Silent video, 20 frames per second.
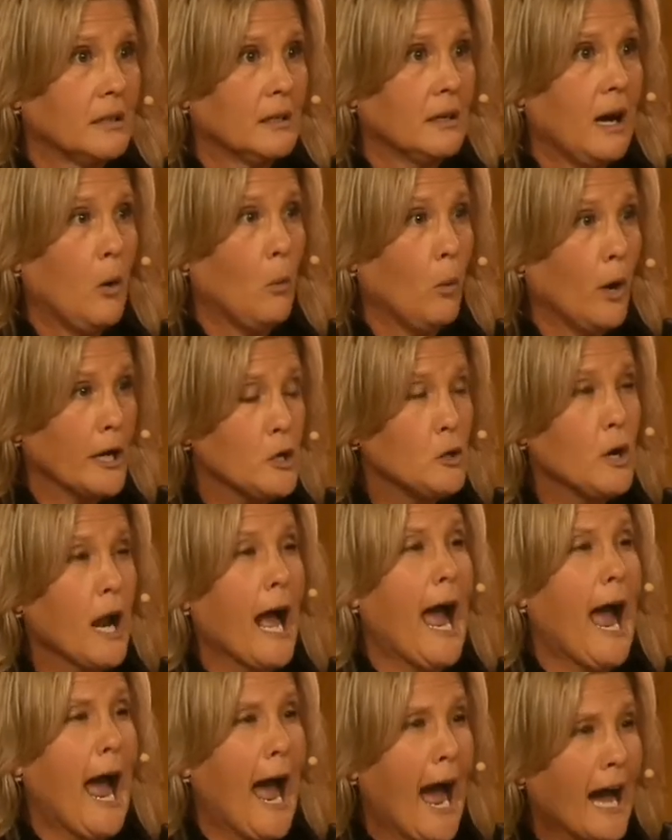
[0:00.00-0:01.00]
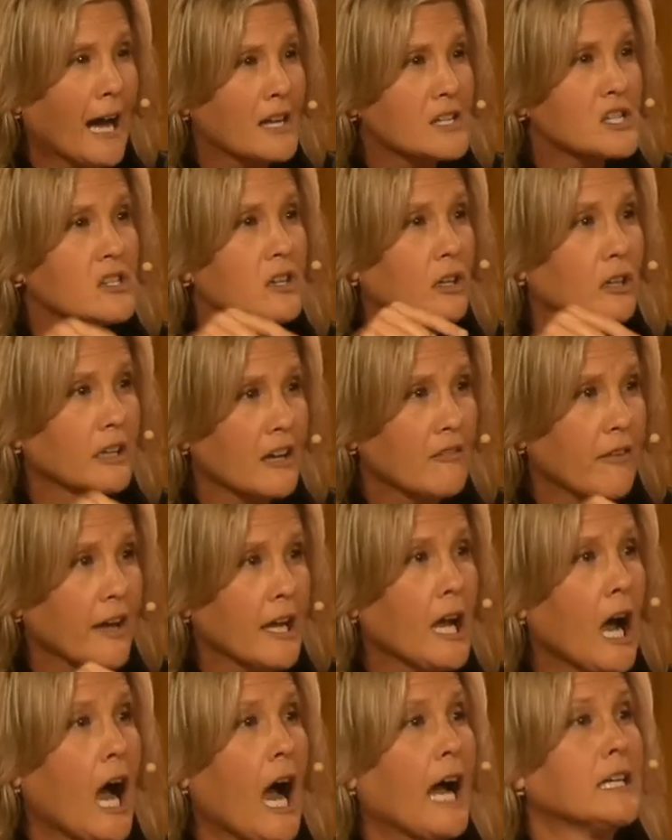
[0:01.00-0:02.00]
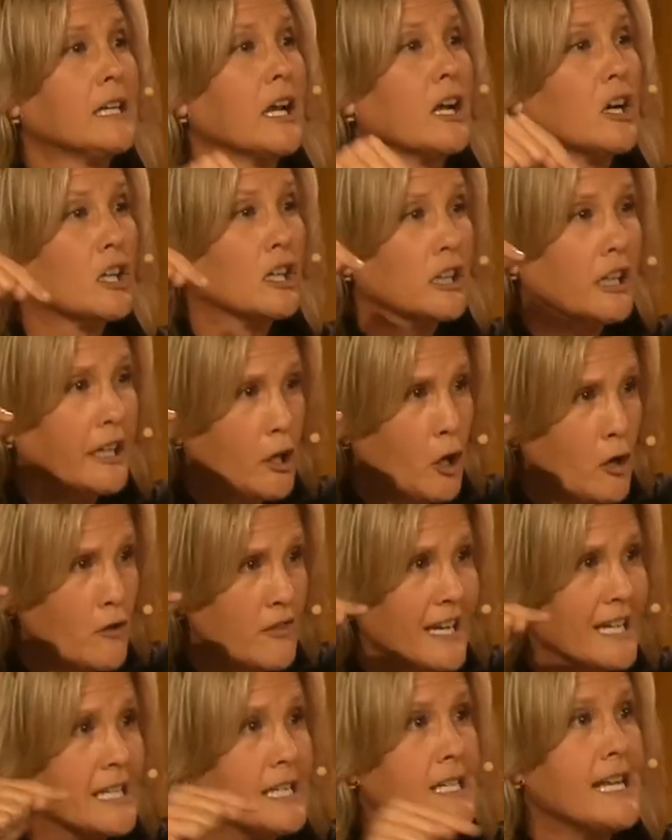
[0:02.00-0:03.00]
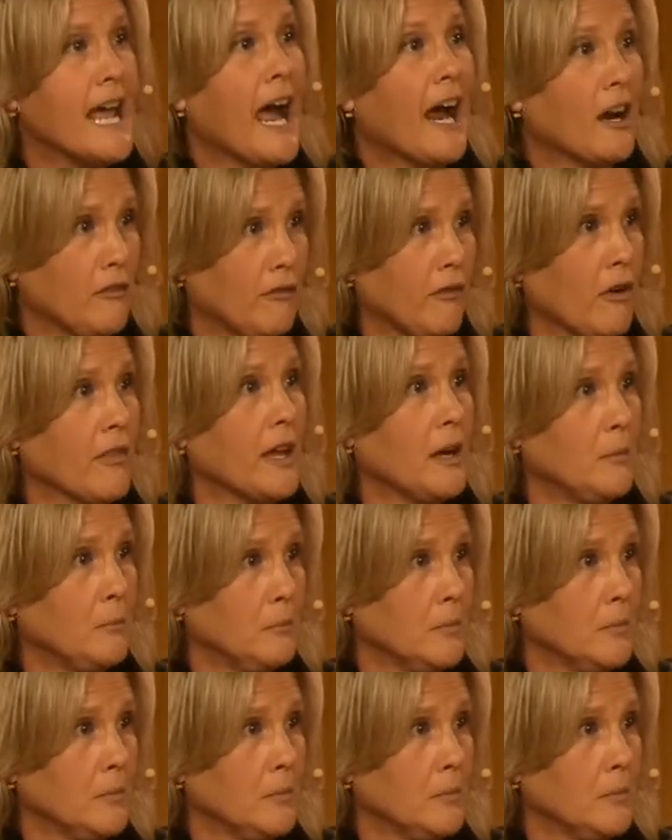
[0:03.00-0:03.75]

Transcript: I want you to ask the living God to clear the deck for them,